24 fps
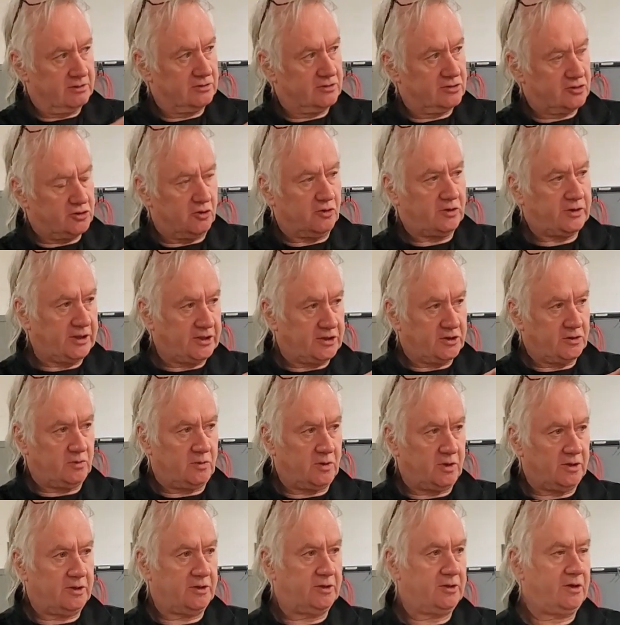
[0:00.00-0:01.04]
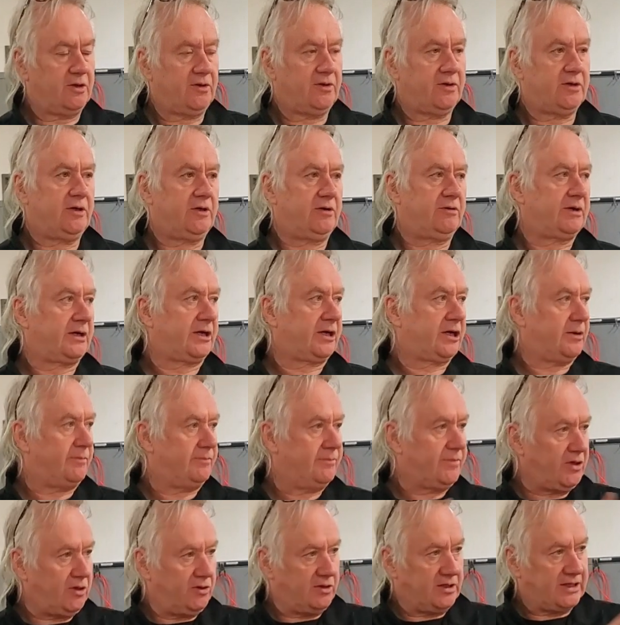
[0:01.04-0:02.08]
talking to one another and
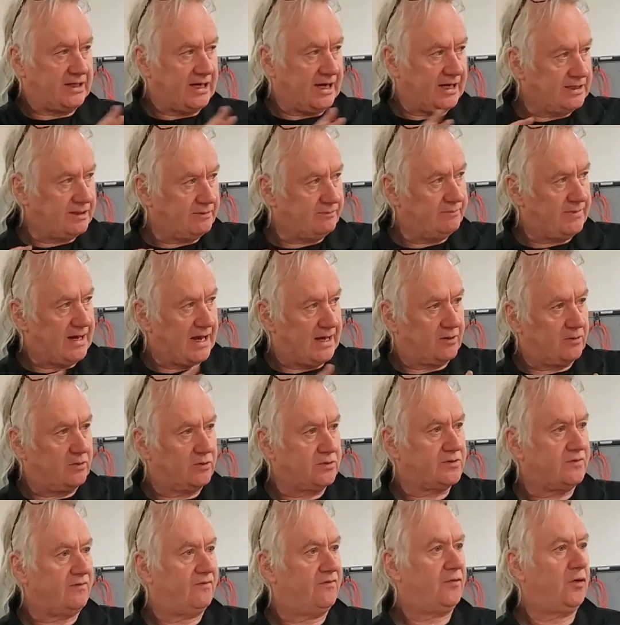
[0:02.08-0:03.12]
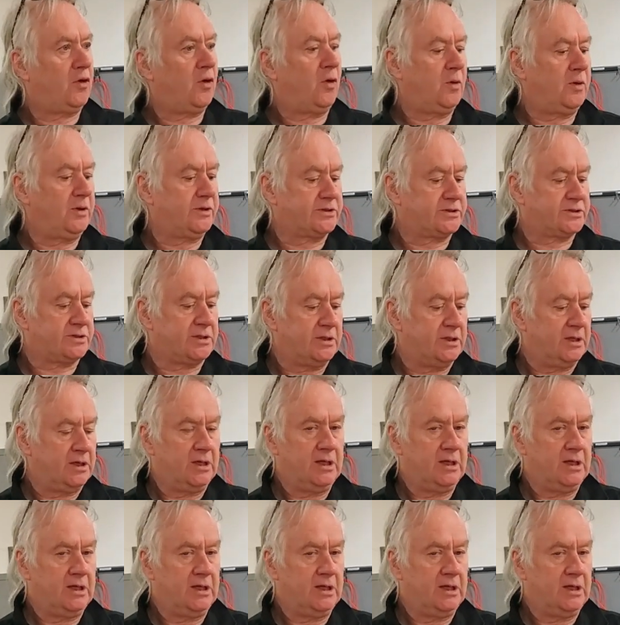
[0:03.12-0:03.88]
communicating backwards and forwards,